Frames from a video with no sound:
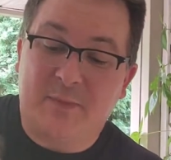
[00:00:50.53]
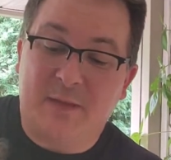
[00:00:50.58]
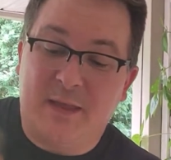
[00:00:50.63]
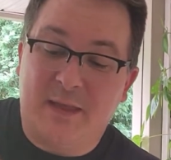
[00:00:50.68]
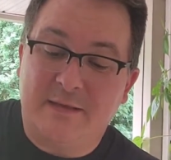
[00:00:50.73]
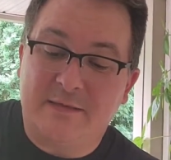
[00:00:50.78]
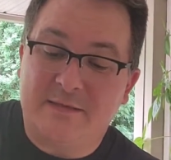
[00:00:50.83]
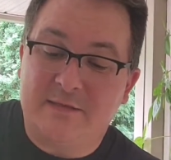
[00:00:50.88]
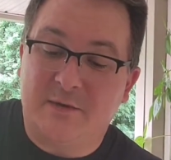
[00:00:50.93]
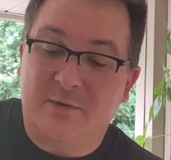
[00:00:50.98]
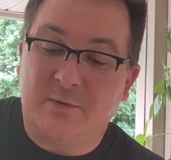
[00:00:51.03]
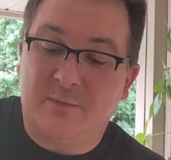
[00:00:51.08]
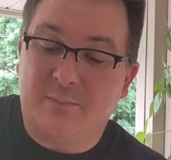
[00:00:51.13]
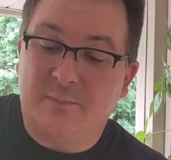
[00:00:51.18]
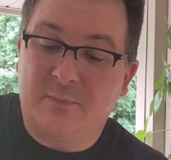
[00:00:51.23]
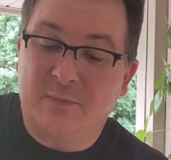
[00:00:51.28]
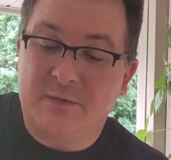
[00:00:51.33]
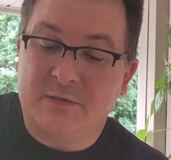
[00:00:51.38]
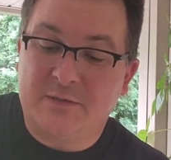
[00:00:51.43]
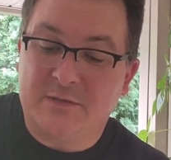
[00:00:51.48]
And so
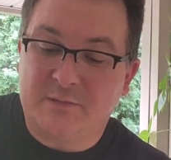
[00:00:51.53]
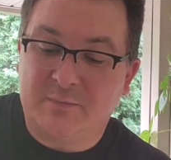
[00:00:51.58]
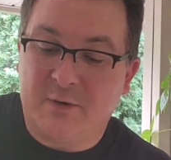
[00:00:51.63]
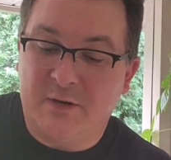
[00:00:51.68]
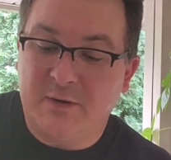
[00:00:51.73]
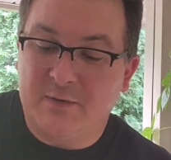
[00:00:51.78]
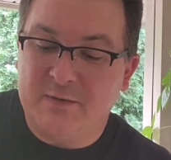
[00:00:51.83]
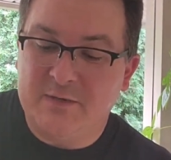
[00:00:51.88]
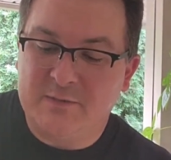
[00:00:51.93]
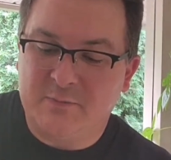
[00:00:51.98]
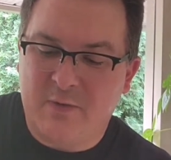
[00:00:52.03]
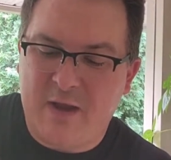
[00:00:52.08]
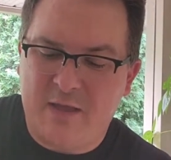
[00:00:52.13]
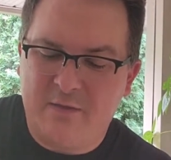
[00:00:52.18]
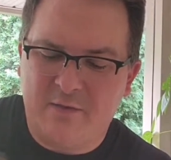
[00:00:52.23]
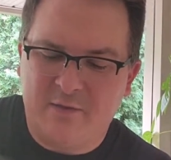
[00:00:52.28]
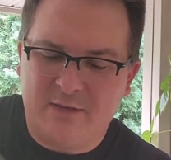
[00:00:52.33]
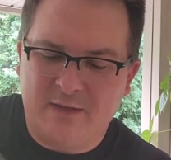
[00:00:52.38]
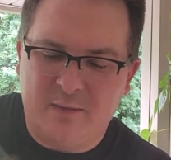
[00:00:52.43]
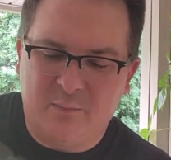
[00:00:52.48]
sprinkle this
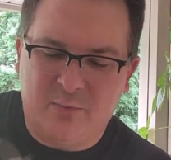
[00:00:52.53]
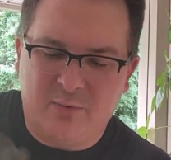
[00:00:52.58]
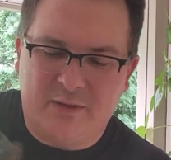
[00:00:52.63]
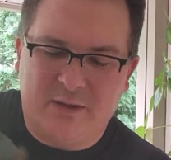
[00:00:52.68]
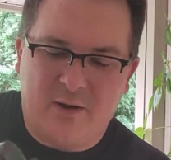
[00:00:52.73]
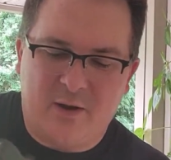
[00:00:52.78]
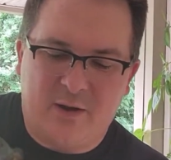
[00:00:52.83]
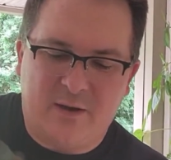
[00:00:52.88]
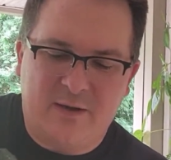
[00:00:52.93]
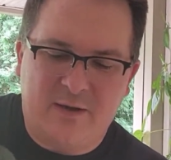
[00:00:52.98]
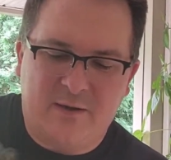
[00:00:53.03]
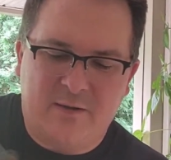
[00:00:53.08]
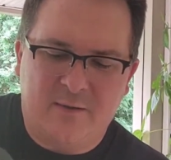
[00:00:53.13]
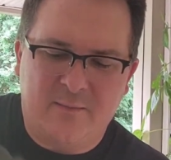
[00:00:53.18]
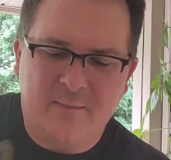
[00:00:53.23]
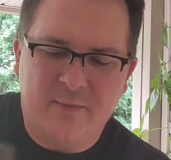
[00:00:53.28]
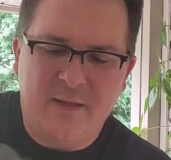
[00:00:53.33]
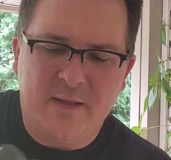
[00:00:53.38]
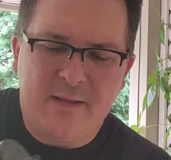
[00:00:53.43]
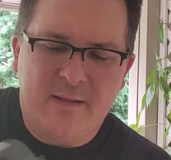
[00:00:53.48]
rather liberally on
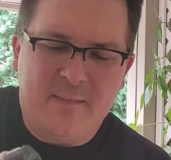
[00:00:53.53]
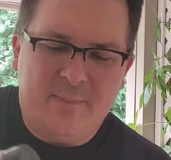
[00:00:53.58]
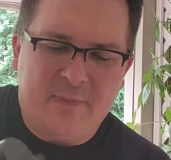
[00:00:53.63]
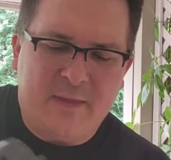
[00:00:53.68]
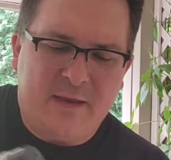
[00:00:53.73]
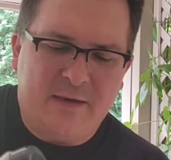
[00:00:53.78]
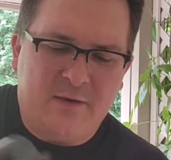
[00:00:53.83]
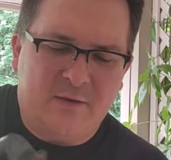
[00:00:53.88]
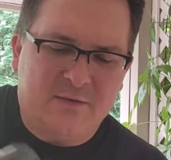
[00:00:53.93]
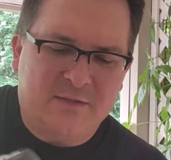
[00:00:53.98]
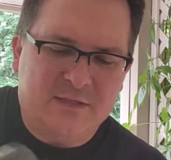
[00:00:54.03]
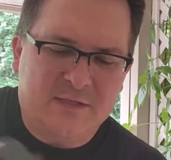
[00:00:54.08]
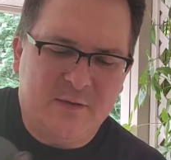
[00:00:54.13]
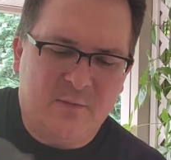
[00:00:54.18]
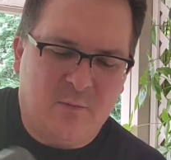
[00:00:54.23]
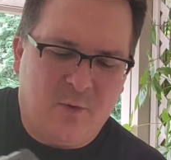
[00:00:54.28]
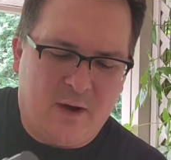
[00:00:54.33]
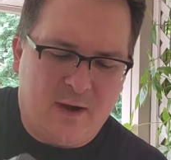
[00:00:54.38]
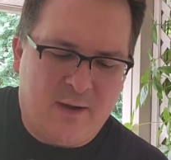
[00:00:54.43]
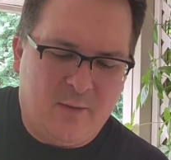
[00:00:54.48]
here, and you'll see
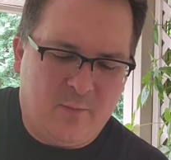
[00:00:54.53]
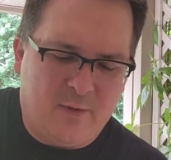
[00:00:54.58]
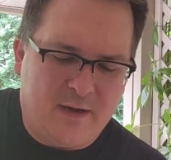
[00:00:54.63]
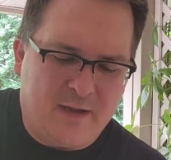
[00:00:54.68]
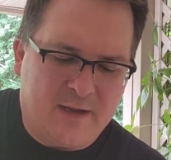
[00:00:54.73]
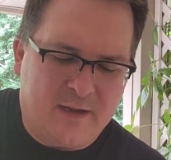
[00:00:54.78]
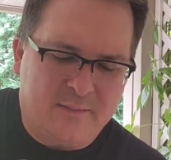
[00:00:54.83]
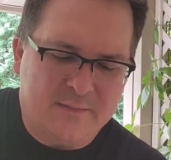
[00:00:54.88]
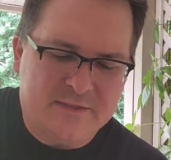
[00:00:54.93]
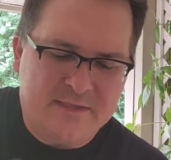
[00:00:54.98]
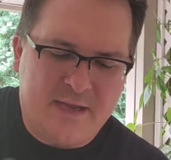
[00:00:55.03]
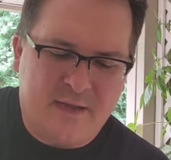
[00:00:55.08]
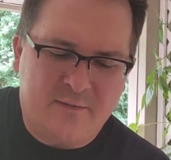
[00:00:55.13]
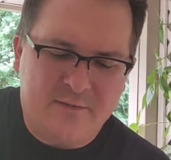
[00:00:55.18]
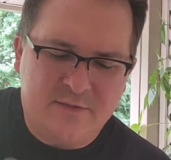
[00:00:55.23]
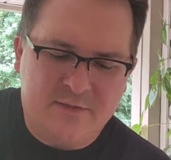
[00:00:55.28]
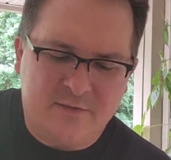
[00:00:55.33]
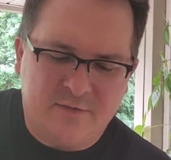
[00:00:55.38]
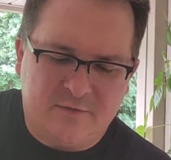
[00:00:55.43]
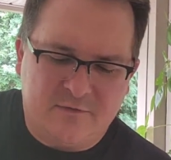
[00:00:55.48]
why when it comes
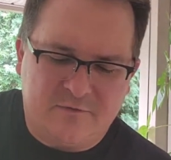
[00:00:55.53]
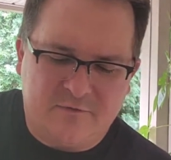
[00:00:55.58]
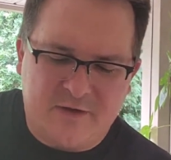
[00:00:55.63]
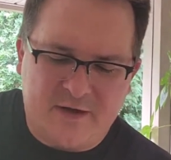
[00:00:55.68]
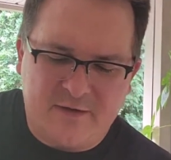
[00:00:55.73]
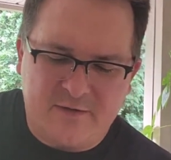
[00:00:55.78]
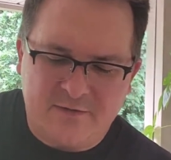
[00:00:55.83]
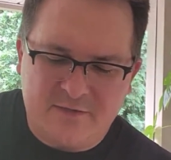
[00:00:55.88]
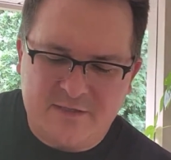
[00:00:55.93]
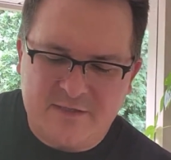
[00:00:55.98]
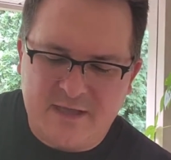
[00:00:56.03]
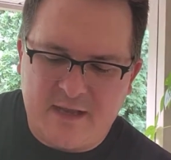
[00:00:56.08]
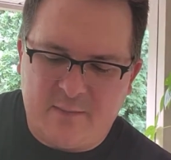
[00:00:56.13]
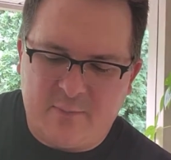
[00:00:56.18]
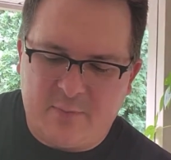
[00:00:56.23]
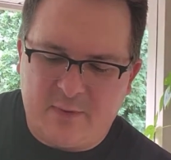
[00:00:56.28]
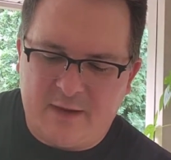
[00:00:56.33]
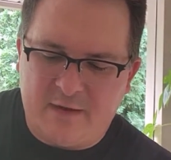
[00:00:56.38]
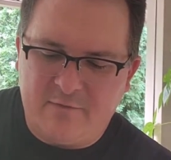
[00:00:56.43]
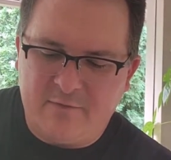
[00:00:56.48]
down to the final
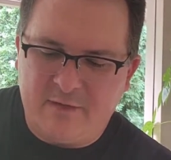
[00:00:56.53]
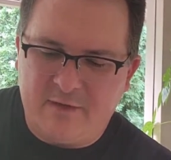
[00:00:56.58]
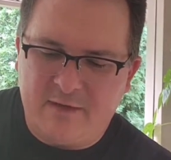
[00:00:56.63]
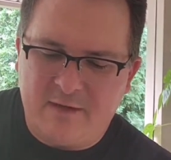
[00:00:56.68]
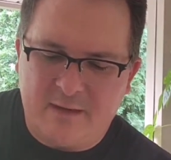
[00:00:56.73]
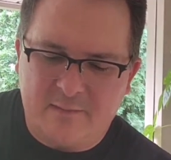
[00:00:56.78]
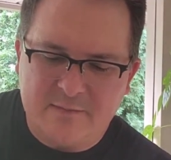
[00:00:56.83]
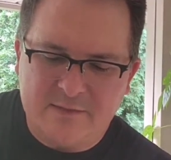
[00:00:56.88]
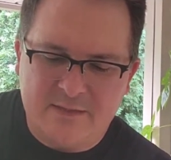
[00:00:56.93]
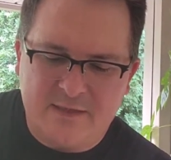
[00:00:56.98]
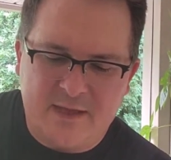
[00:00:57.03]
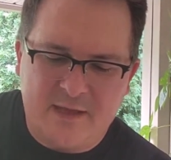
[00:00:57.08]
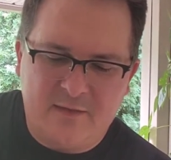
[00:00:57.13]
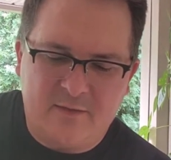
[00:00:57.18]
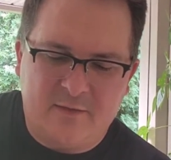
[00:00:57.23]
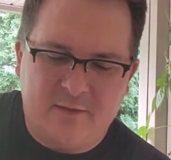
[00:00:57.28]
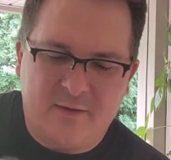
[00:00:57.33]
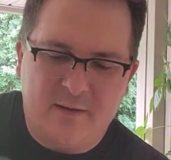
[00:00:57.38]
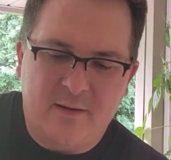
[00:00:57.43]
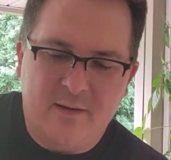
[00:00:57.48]
step, when everything comes
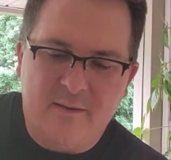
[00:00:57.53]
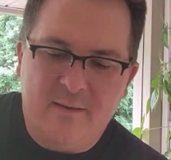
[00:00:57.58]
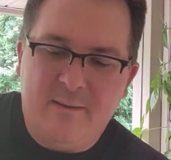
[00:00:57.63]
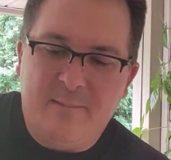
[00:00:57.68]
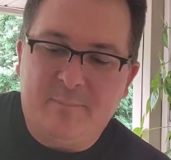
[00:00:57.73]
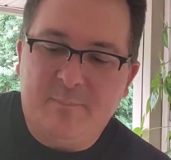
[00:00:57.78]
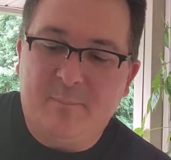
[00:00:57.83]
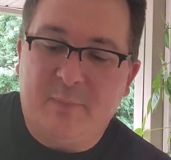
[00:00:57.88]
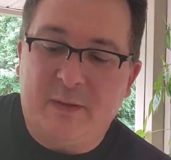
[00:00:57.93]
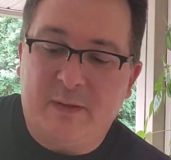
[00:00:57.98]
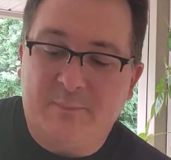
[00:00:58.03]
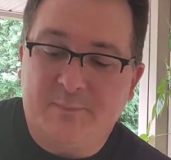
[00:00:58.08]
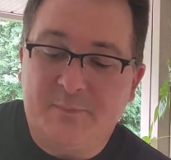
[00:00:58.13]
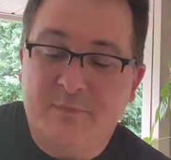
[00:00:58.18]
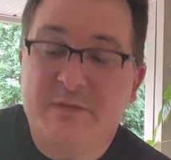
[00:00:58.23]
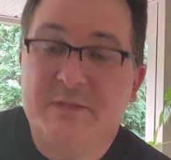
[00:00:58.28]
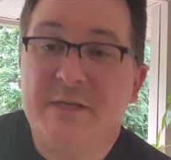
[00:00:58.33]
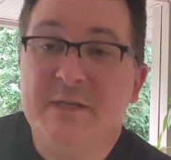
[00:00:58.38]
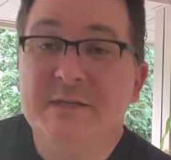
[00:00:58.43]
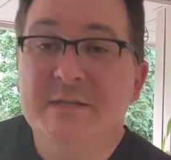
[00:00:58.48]
together. But
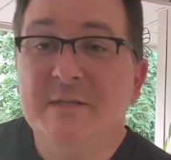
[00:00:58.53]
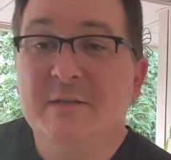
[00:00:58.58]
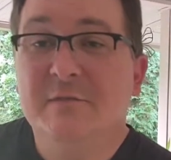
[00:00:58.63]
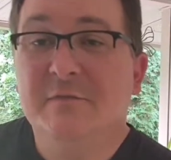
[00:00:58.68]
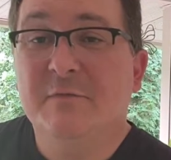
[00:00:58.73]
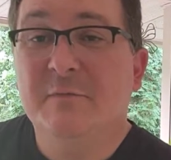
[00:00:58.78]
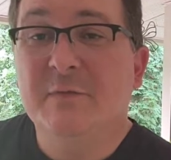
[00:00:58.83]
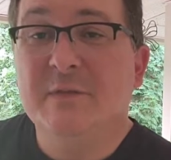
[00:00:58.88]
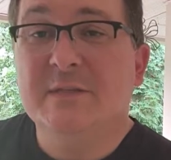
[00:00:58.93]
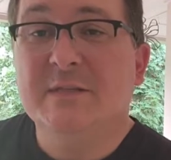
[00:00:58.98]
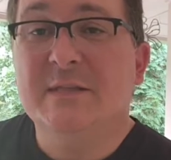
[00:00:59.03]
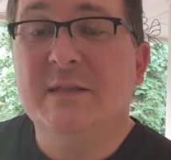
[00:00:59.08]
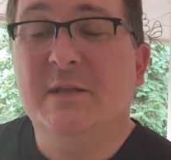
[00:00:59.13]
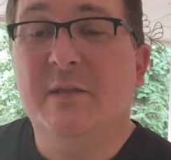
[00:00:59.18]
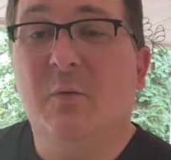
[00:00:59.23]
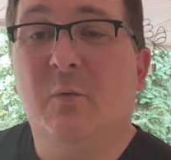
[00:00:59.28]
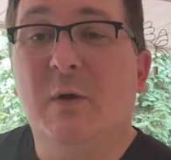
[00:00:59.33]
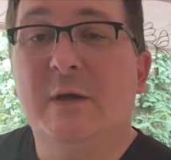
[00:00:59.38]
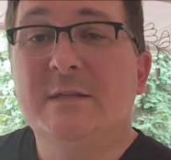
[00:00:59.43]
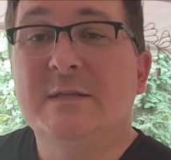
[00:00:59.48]
season
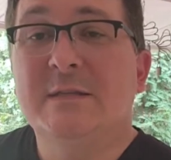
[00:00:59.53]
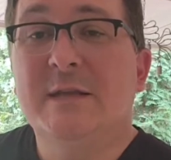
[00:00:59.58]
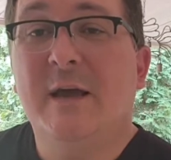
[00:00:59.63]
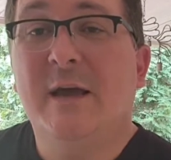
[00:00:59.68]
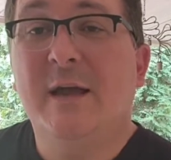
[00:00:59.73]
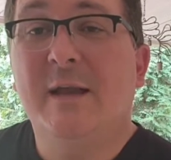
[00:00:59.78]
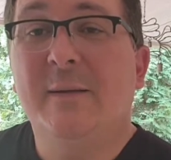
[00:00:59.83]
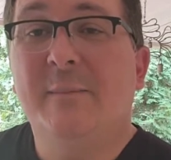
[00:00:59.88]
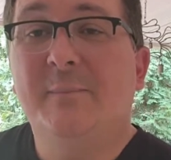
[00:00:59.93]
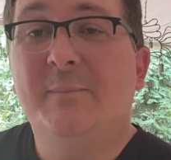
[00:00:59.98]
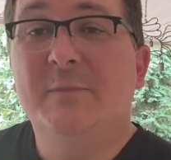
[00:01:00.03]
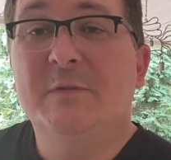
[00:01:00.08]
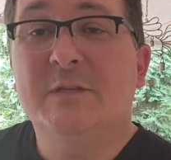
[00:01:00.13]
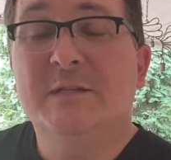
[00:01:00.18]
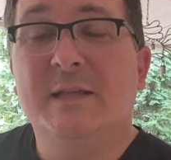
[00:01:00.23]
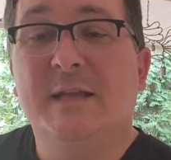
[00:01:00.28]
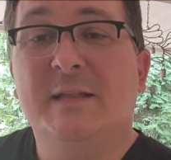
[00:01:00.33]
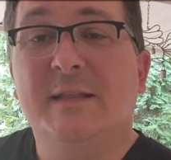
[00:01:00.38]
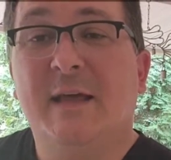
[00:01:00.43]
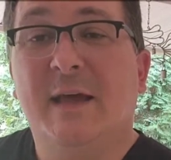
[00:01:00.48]
the one side
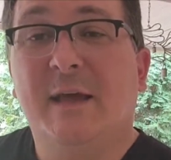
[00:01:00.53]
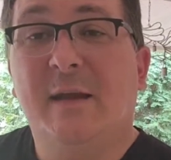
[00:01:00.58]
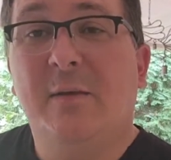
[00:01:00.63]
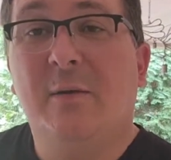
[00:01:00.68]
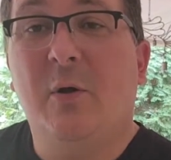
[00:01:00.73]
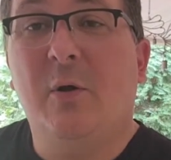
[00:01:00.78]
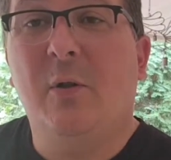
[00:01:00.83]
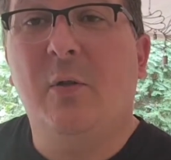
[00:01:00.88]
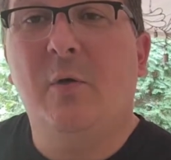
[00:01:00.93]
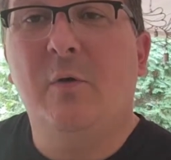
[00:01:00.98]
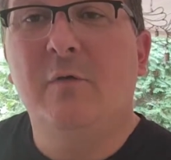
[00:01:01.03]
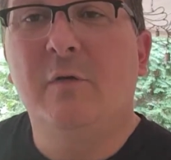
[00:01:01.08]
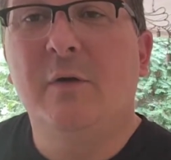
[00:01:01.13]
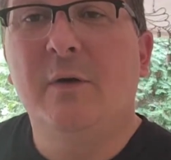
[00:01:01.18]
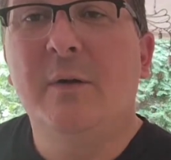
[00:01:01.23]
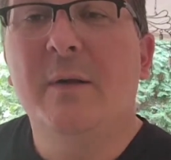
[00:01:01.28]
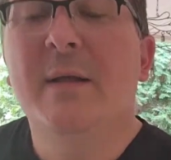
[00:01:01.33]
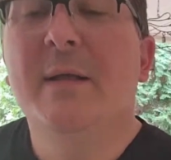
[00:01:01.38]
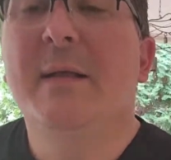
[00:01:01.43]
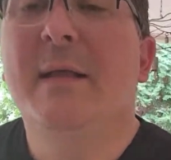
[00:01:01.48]
just like that all
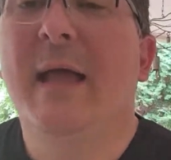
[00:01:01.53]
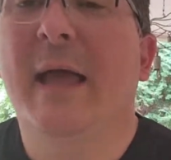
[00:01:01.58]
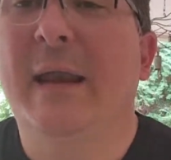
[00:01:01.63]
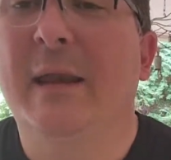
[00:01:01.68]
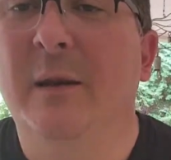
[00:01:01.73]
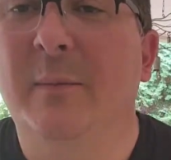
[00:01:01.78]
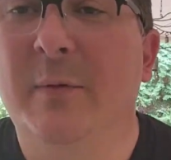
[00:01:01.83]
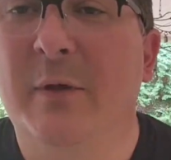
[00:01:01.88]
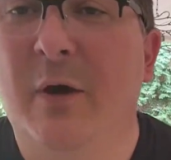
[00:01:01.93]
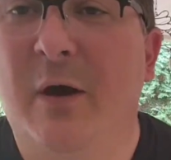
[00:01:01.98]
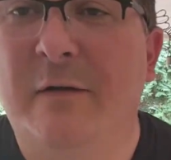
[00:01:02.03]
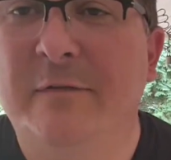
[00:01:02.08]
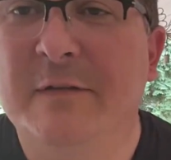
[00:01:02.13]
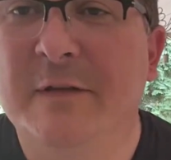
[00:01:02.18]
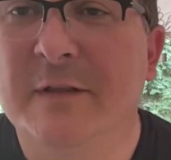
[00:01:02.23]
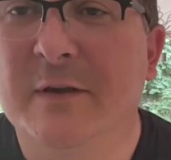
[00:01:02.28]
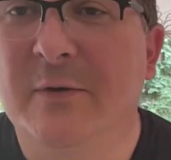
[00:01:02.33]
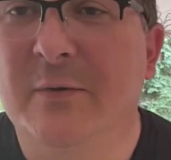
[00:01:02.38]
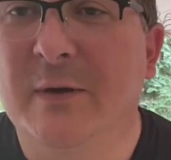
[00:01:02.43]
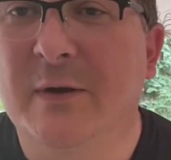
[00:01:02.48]
over, and it'll be off
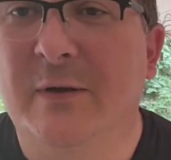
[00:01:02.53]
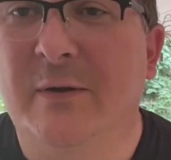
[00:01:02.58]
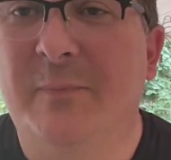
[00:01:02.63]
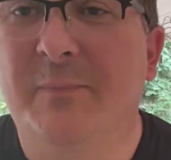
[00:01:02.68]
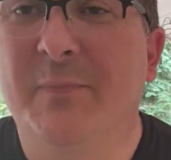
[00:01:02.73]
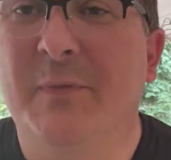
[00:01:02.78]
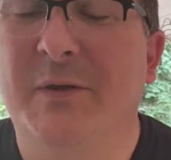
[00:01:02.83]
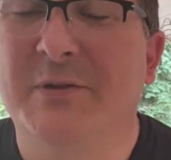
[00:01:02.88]
to the griddle.